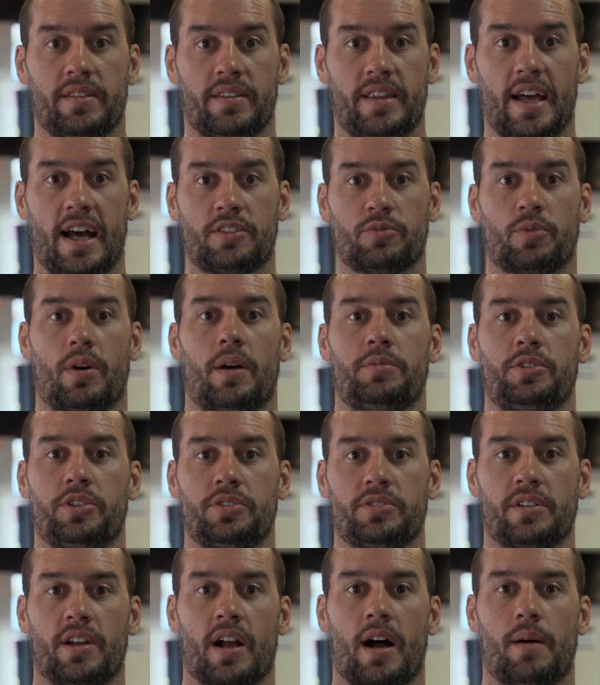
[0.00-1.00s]
That's why I'm
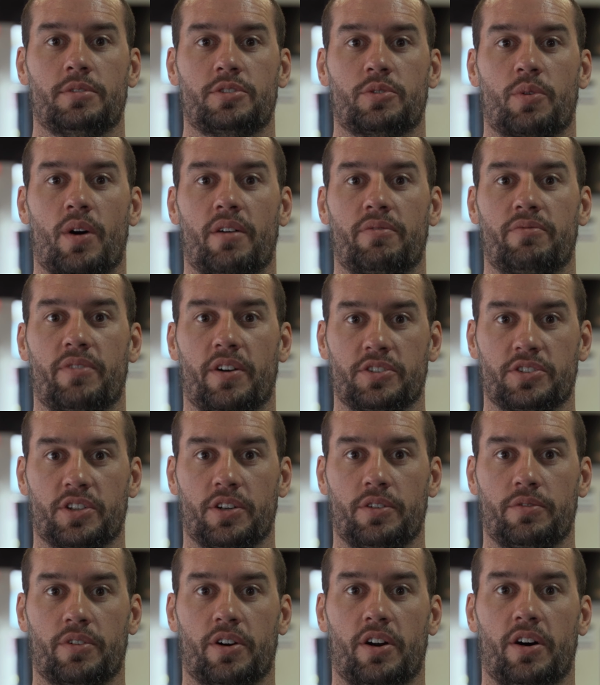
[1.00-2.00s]
choosing goblet squat first
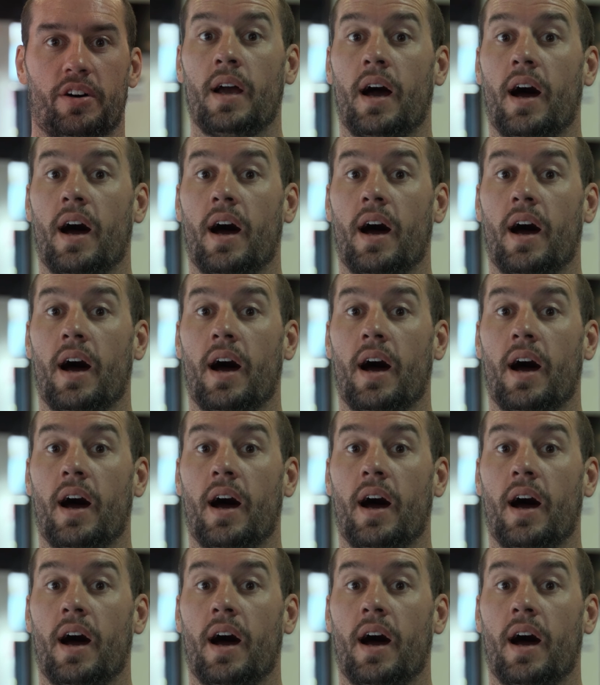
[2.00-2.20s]
overall.